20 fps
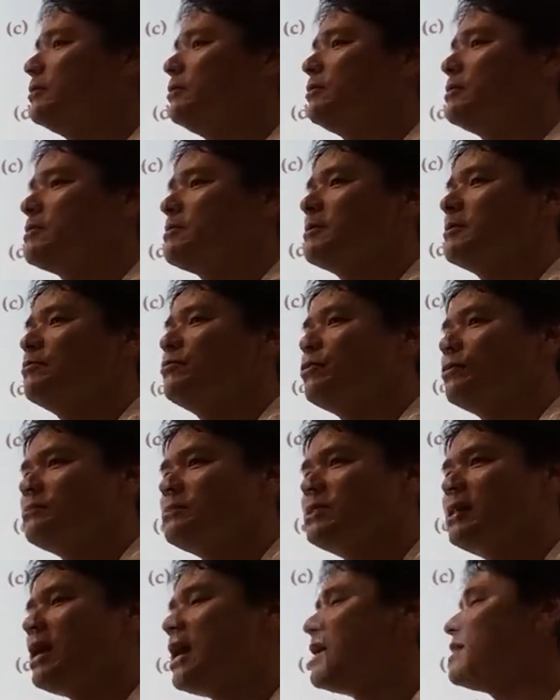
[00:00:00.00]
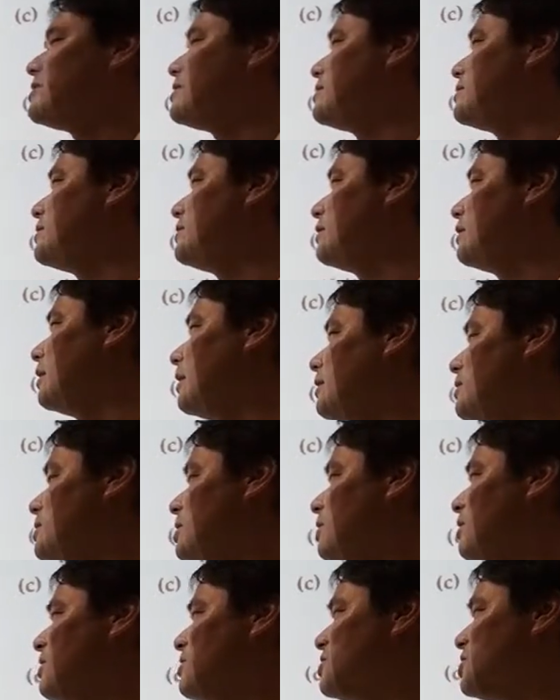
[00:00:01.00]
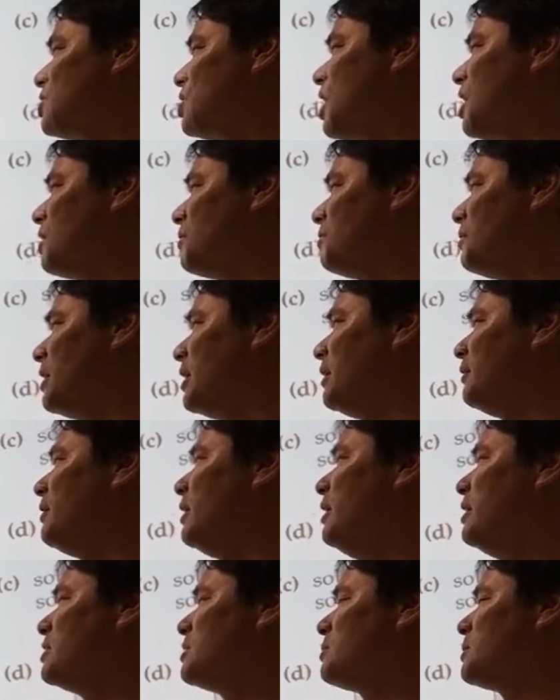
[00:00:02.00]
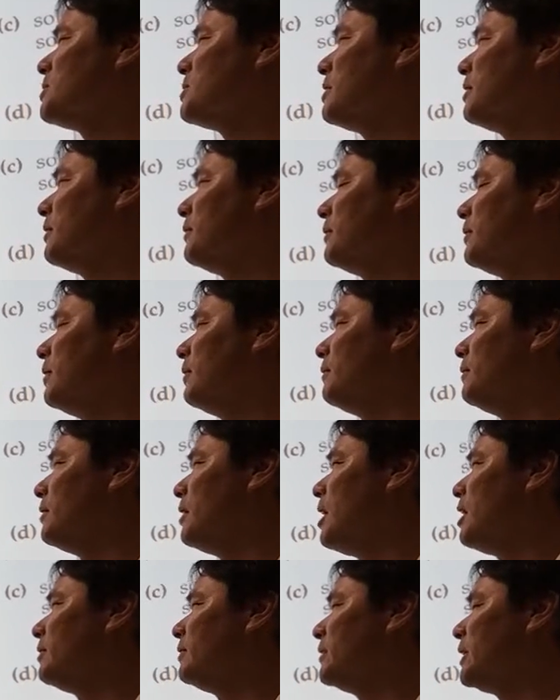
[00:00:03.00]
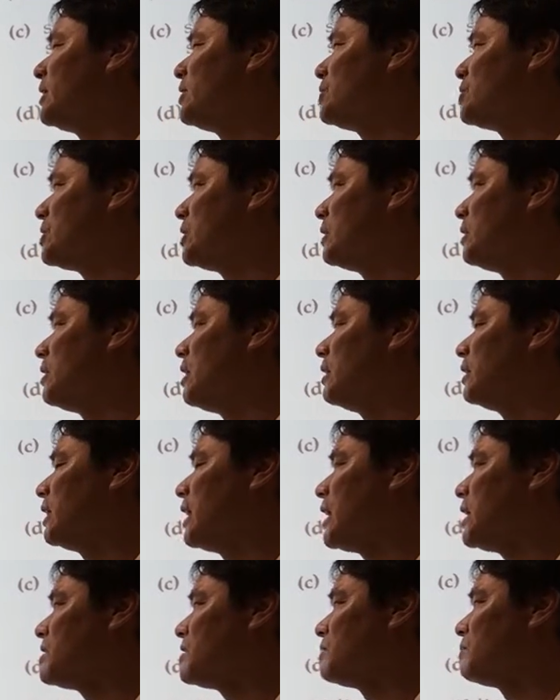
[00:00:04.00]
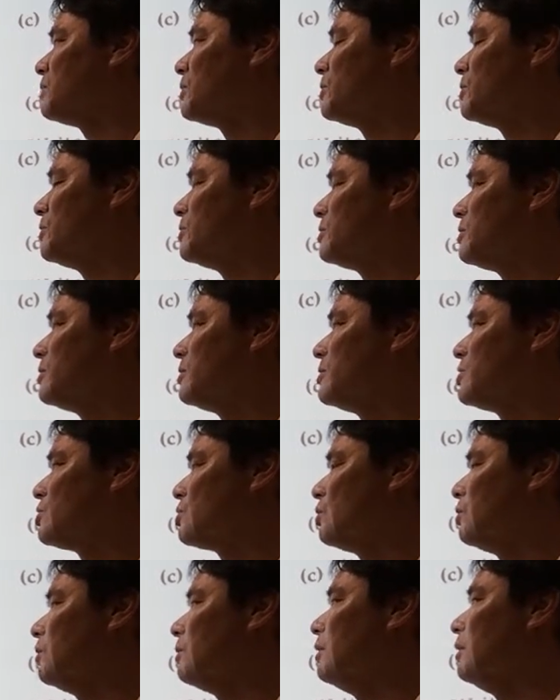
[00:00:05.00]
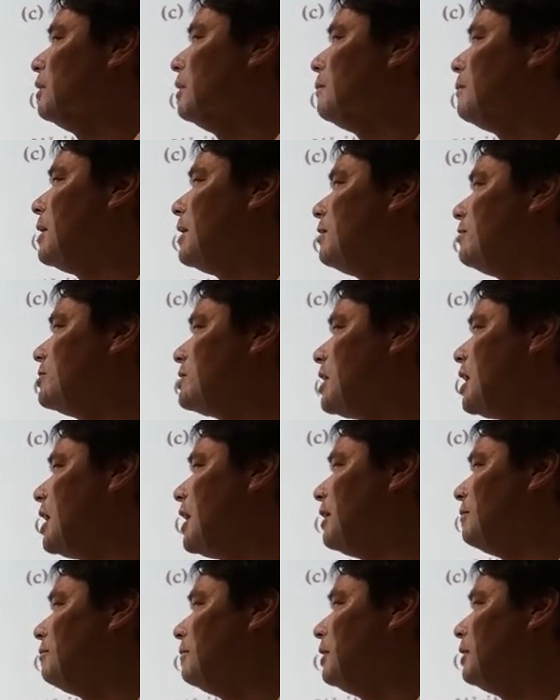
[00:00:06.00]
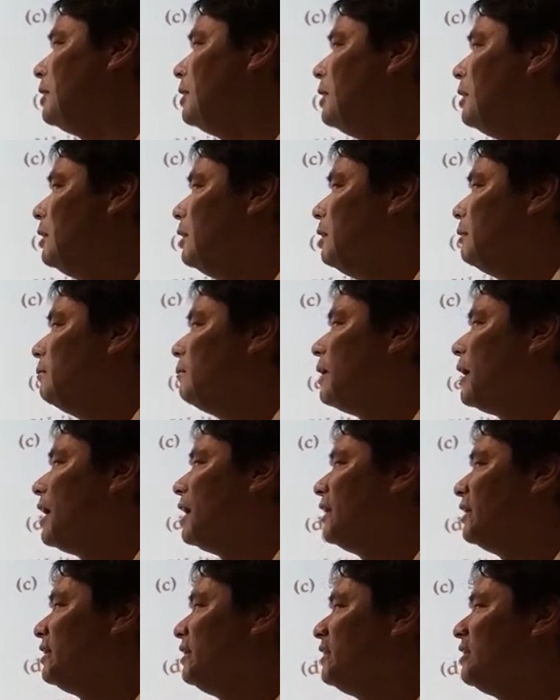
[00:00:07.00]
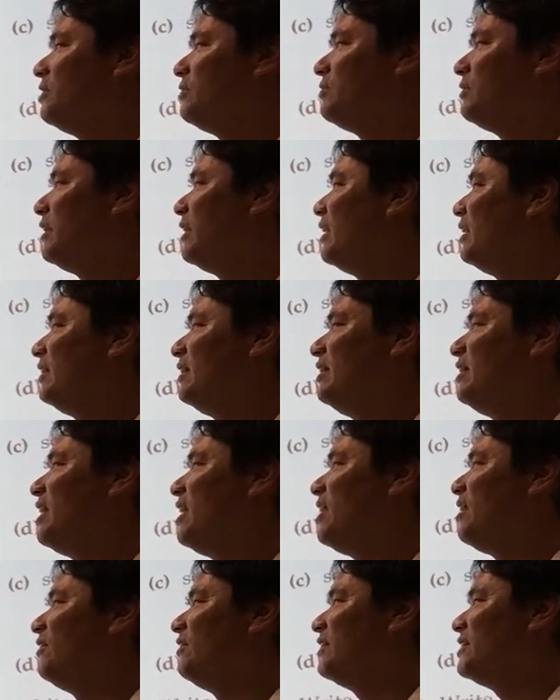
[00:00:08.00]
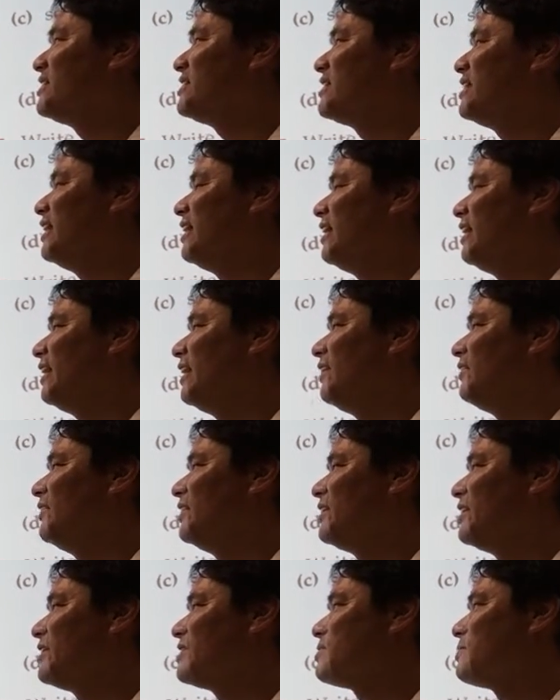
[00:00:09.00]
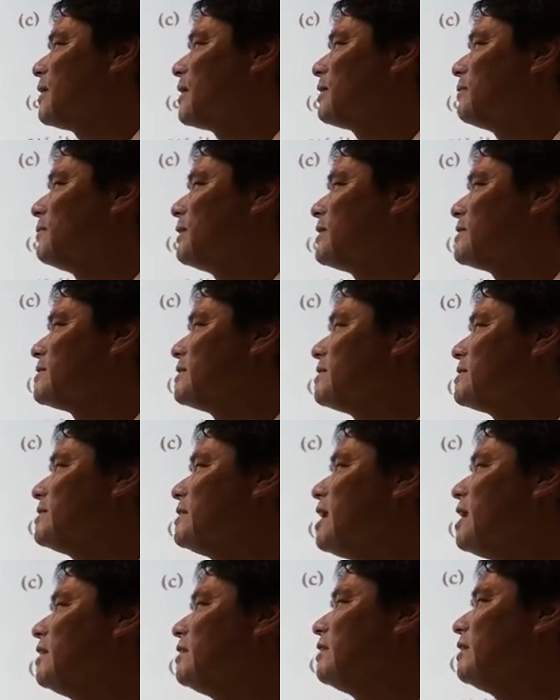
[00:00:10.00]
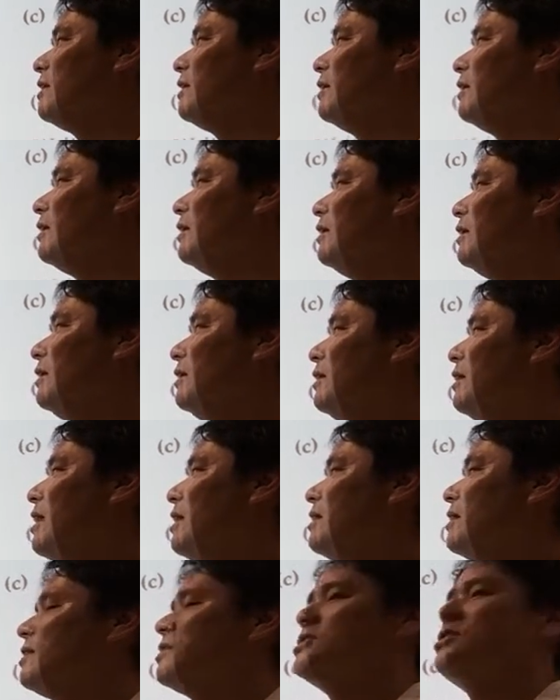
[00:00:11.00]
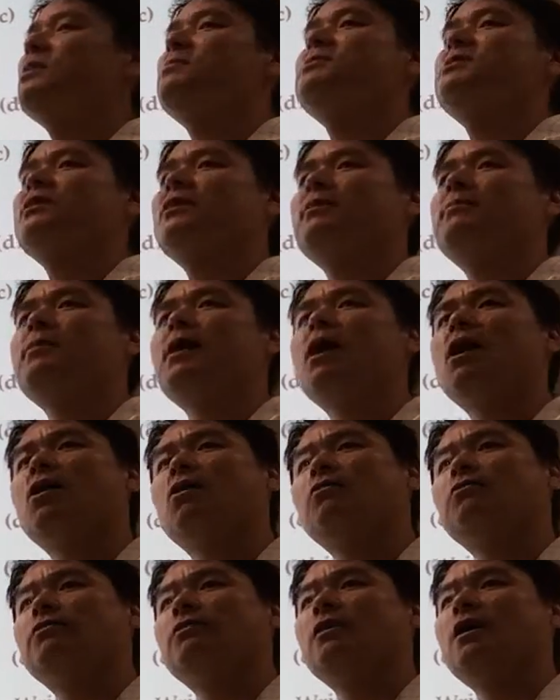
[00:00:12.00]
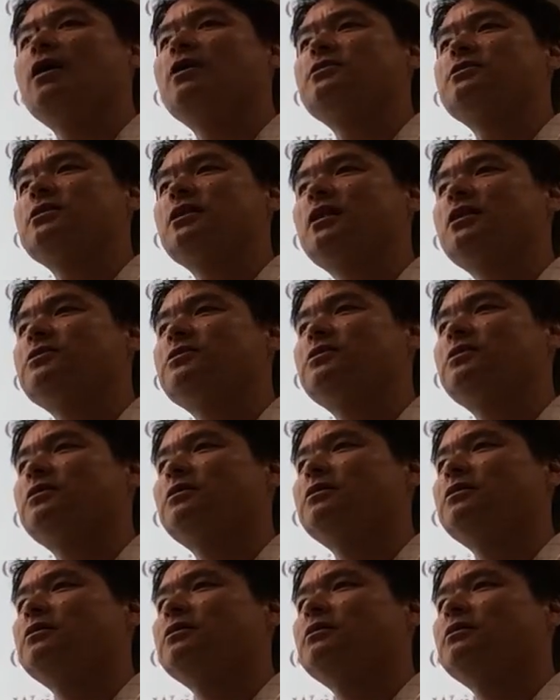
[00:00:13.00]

When something forms gases, it generates shock wave, especially if a lot of energy and a lot of gas is produced in a short amount of time. But you know, no, it's I wouldn't expect it because it's not a not an exceptionally powerful oxidizer.